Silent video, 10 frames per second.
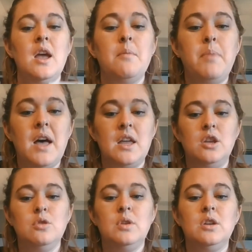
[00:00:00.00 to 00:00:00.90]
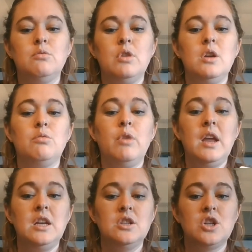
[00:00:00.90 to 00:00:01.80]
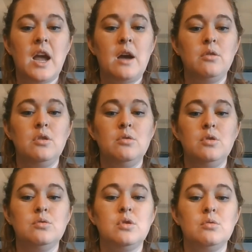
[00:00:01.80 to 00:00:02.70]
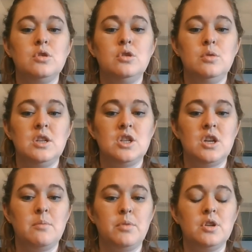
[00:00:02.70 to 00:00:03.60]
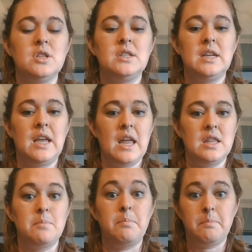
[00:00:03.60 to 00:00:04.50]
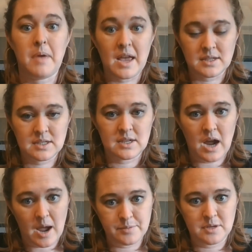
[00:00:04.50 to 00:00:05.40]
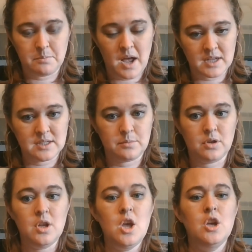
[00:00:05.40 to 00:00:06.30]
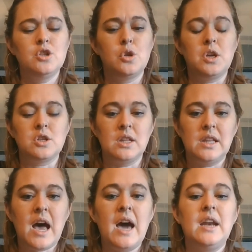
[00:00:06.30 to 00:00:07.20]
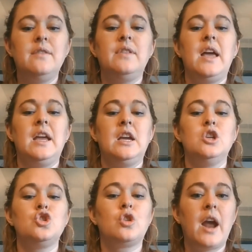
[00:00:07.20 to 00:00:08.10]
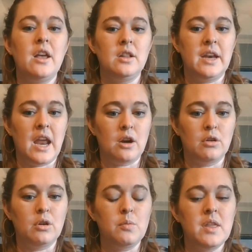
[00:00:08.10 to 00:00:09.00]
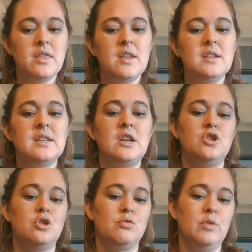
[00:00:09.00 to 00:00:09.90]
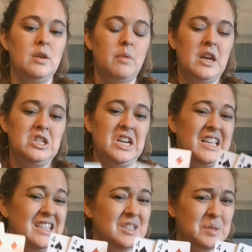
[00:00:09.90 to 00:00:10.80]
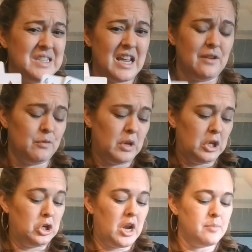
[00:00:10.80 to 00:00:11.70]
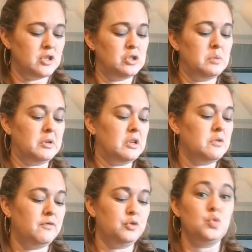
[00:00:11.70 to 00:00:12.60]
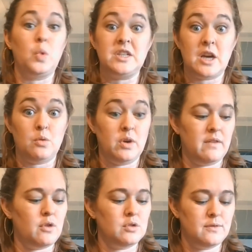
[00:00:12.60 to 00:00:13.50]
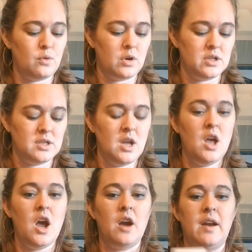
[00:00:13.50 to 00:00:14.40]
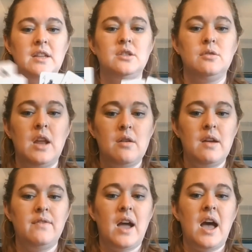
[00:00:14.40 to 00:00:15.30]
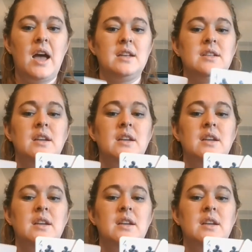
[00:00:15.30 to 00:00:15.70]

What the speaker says: But you can rearrange how you use those 2-digit numbers to get the best option possible. So there's a lot of like trial and error with this as you're rearranging. And this is not a really good option. So I'm going to switch out one of those 4s. All right, so now I've got